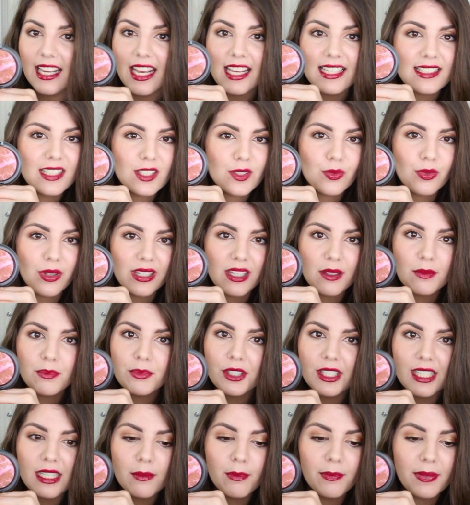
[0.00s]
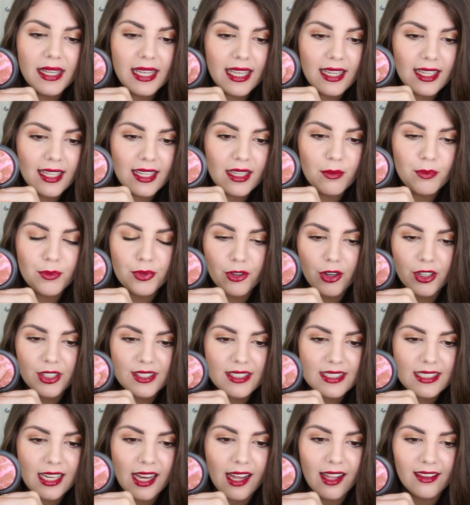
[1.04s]
It's this really pretty pinky
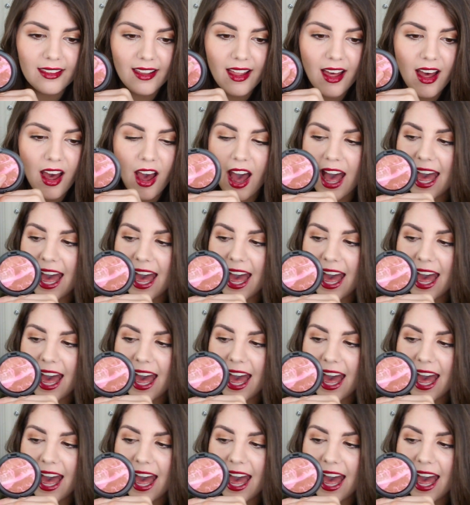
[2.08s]
bronze color.